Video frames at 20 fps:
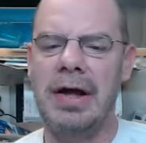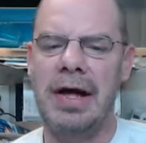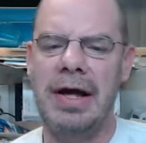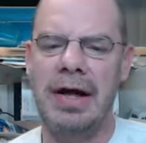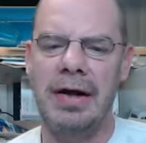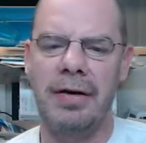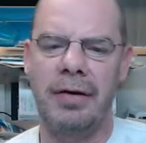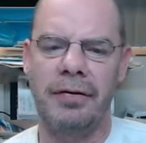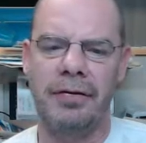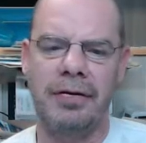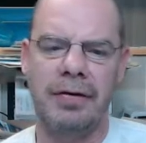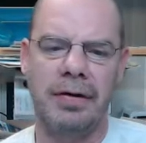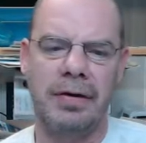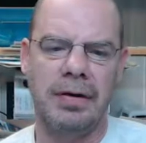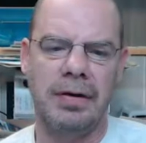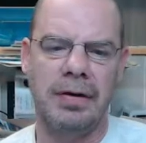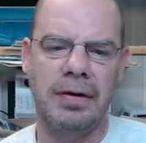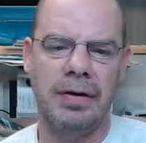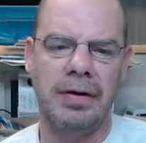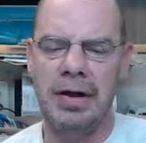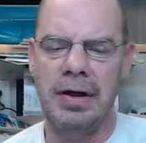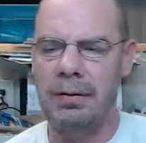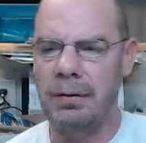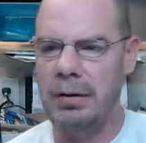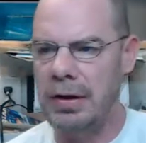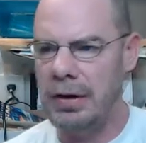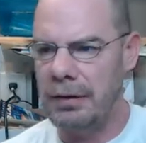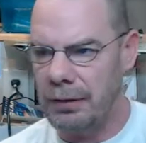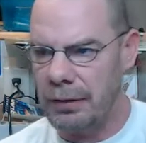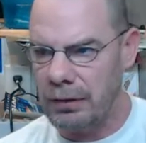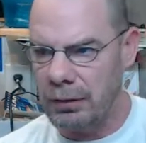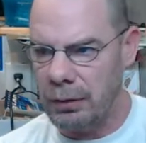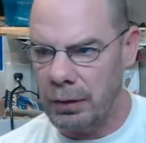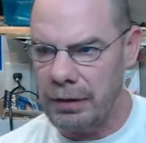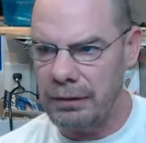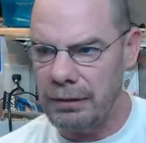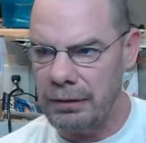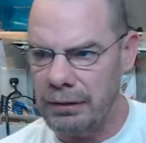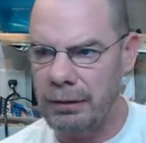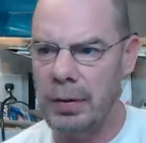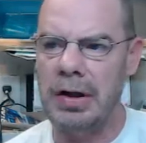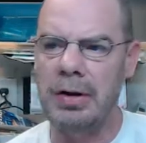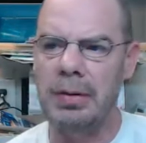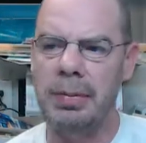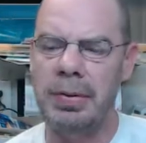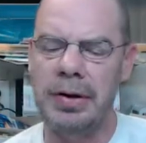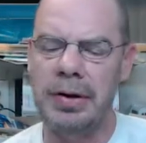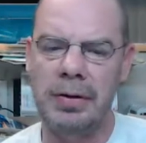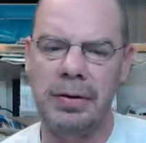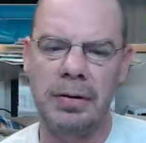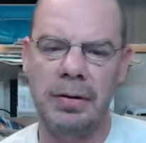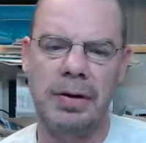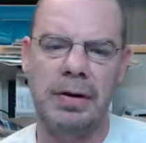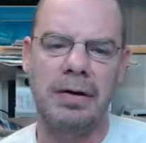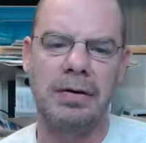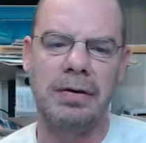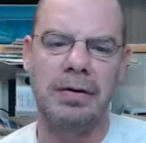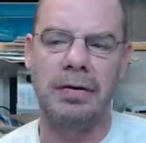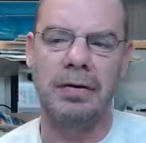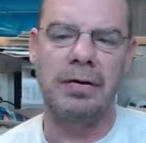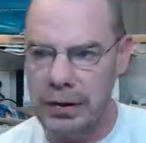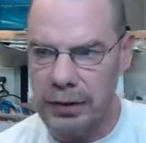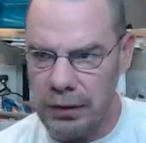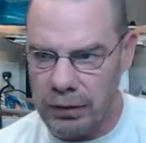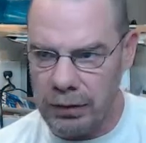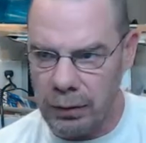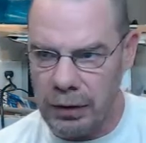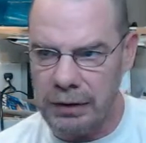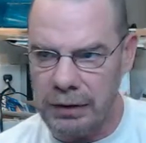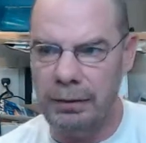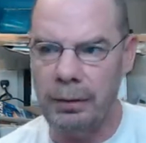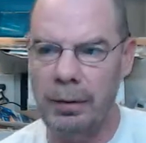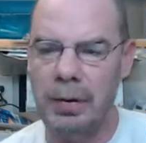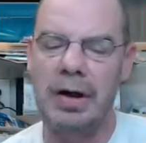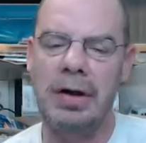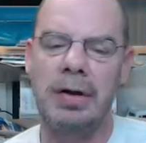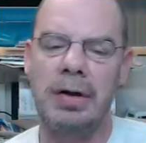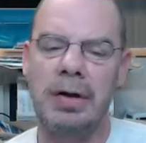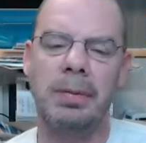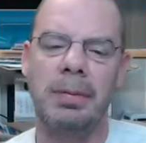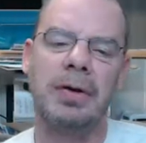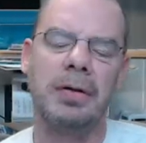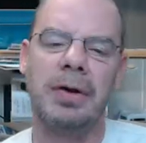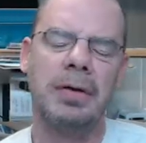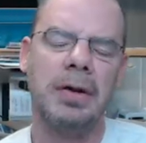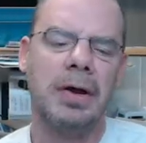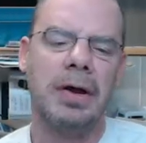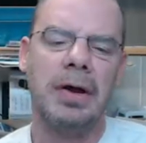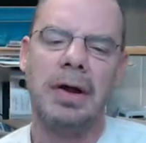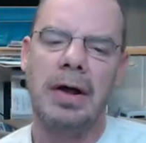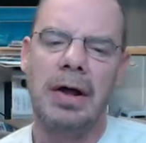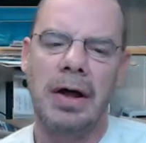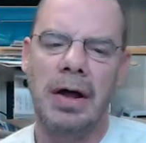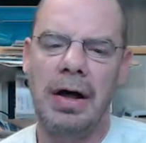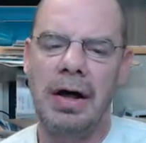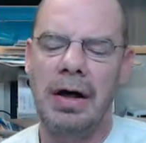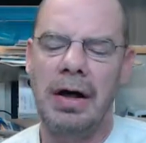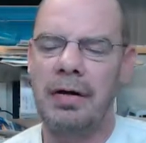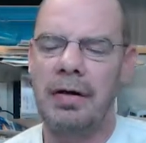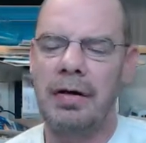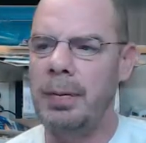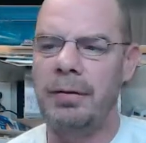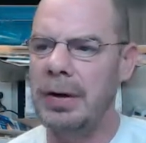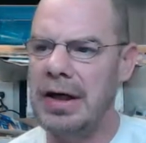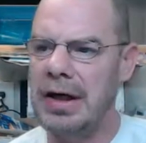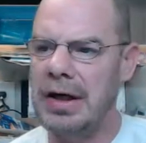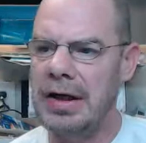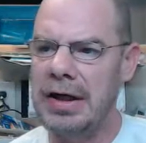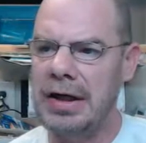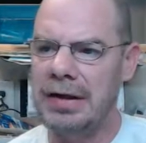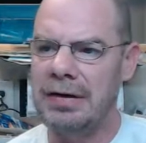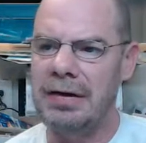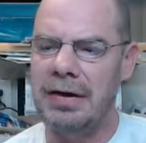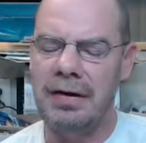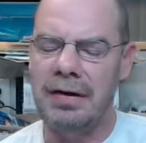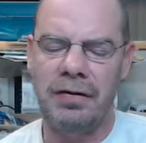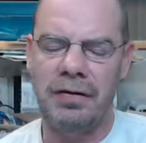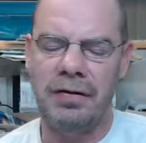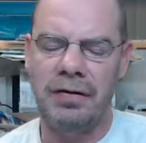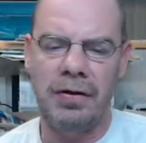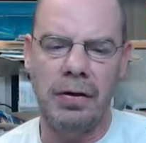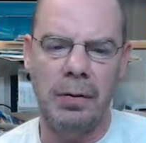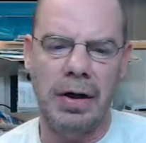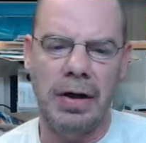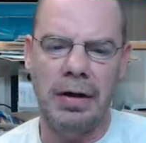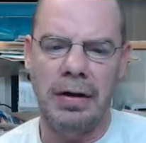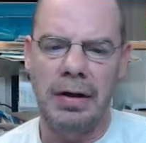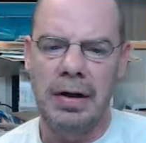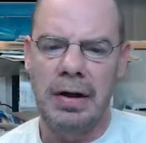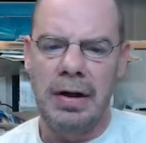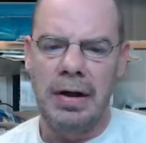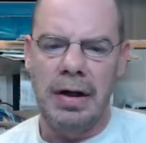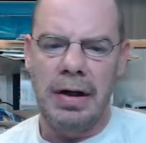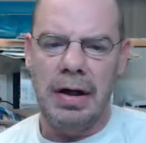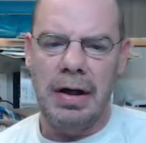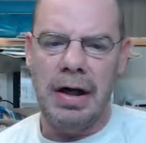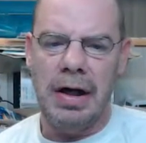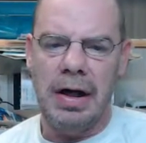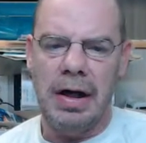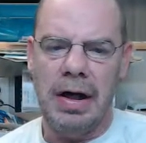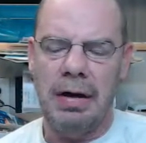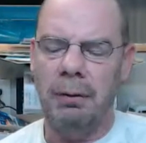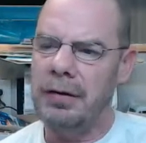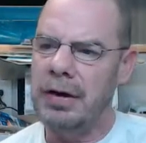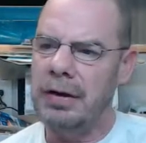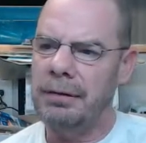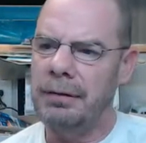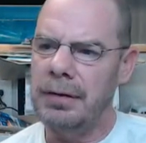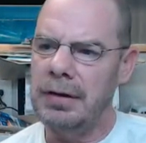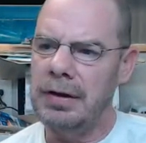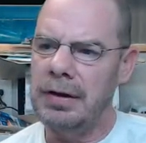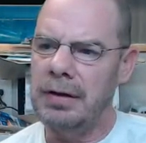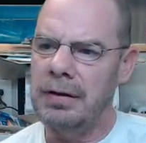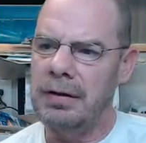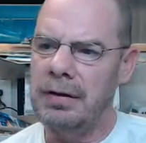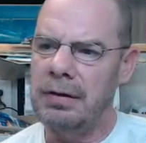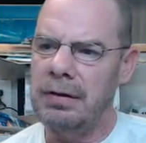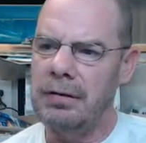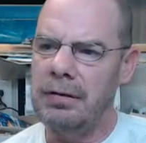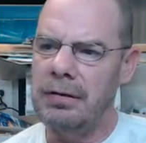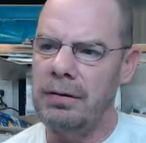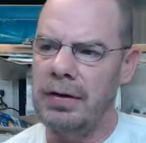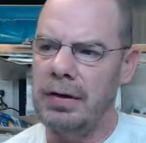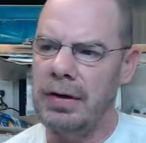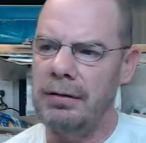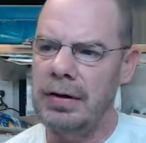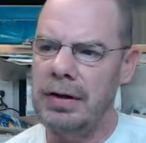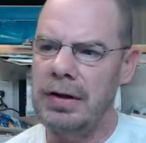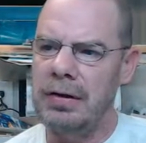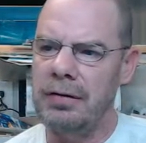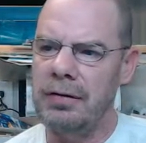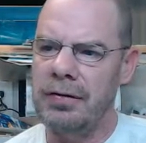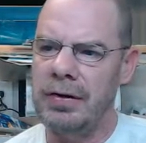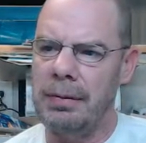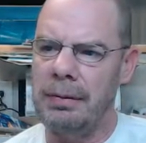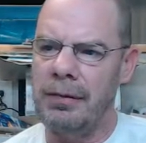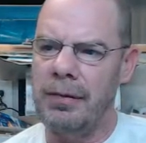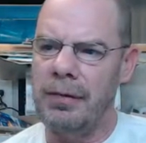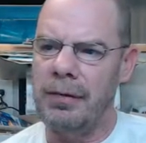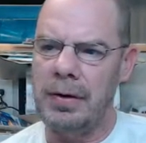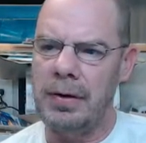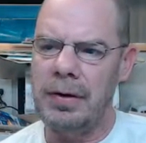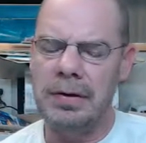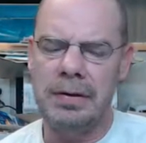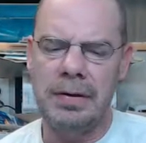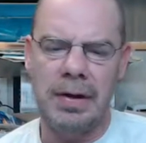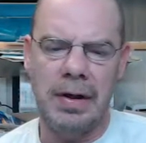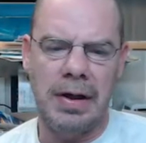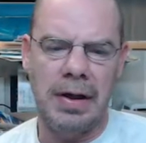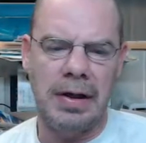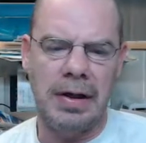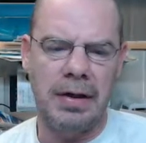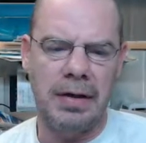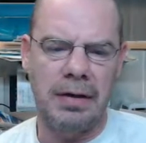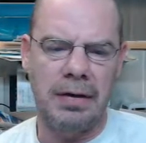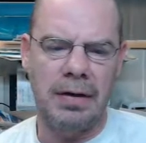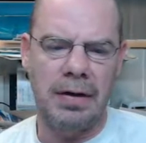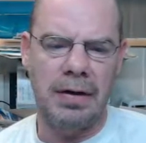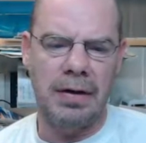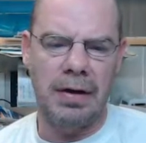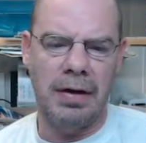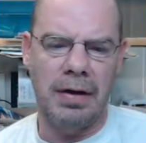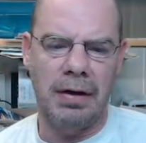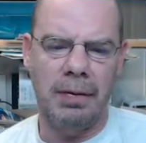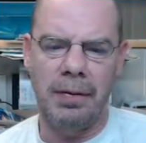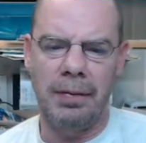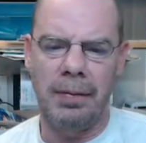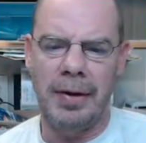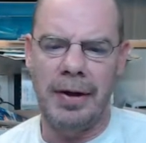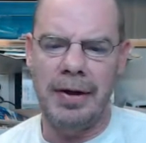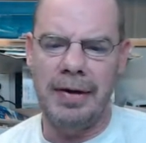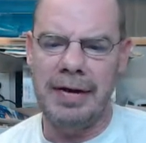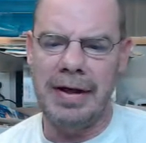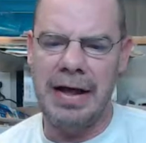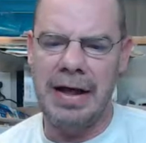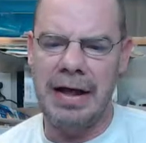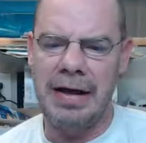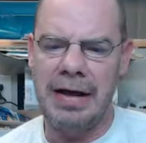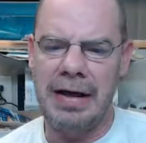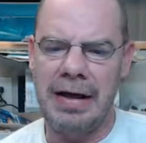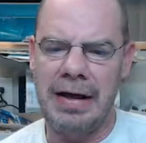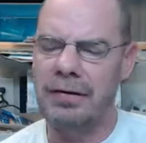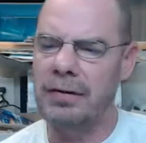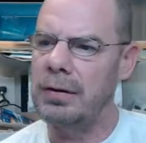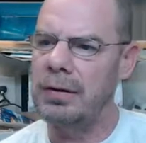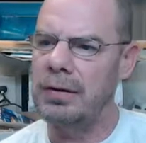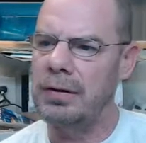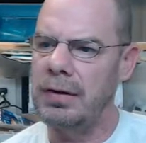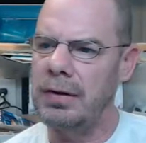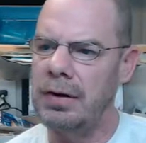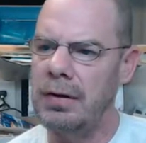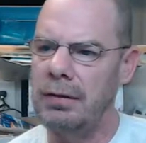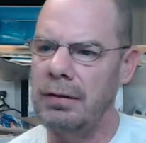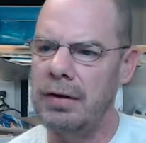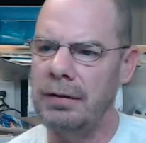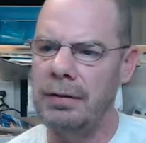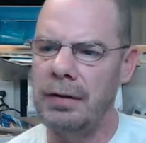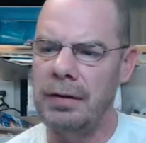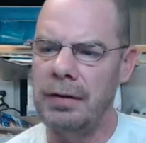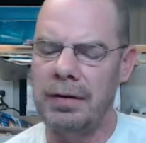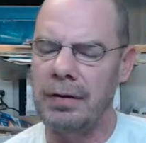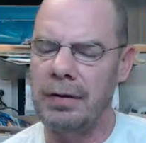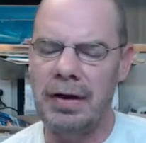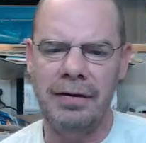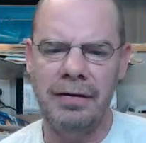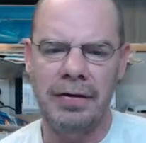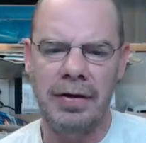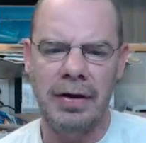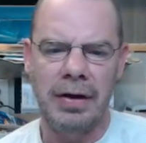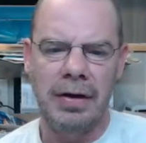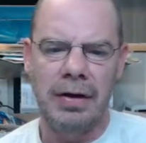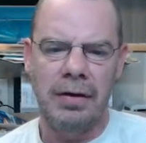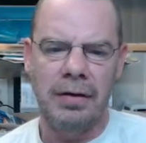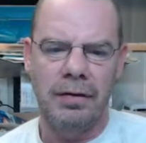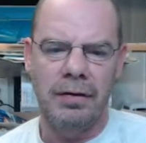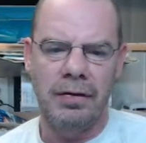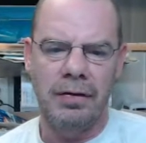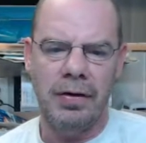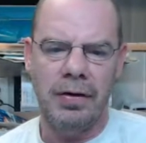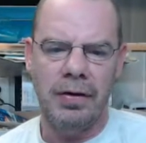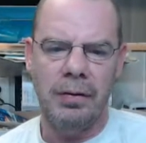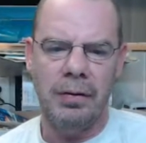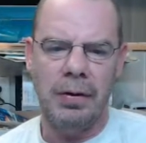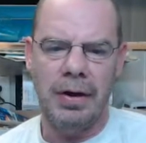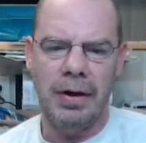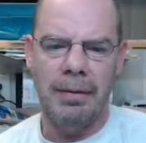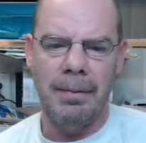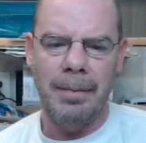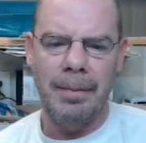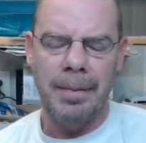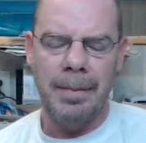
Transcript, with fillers: the house, and getting ready for the 24-hour build, and doing the 24-hour build. Uh, it's been kind of hectic, so uh, I will definitely get those uh, videos up for you, and um, for everybody that asked on you know different things. So